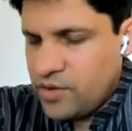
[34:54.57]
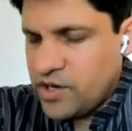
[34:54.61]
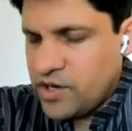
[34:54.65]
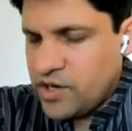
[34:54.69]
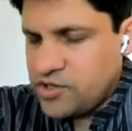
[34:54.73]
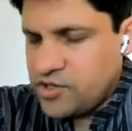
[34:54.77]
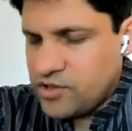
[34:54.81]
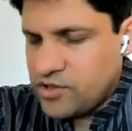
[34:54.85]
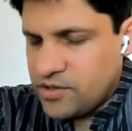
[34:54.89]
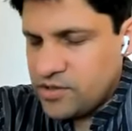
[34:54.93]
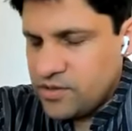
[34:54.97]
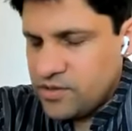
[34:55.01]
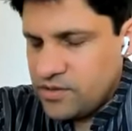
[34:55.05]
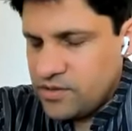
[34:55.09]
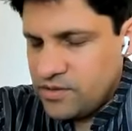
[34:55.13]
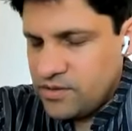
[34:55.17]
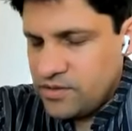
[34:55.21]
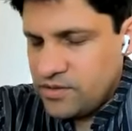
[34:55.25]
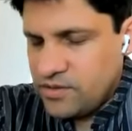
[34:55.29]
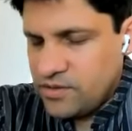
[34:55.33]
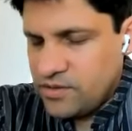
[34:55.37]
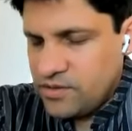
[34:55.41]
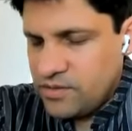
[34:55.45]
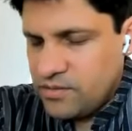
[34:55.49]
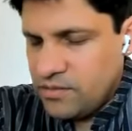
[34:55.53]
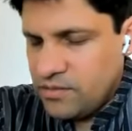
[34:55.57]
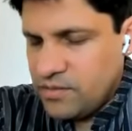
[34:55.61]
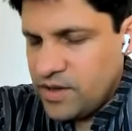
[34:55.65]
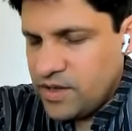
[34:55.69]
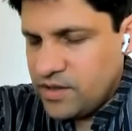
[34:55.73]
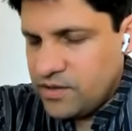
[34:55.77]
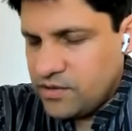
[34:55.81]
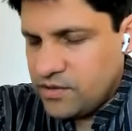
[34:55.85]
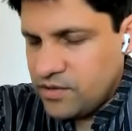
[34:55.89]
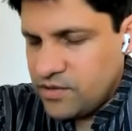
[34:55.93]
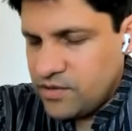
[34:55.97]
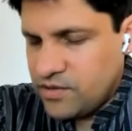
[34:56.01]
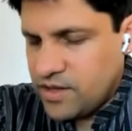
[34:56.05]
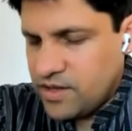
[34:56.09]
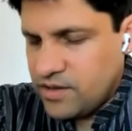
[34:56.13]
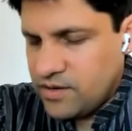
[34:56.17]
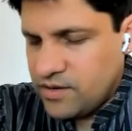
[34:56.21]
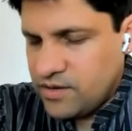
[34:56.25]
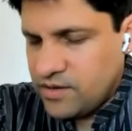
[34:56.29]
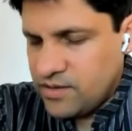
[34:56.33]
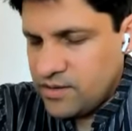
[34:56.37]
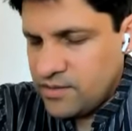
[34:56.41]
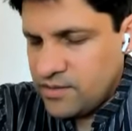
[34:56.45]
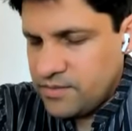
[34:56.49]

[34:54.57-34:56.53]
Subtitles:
pressure based on that.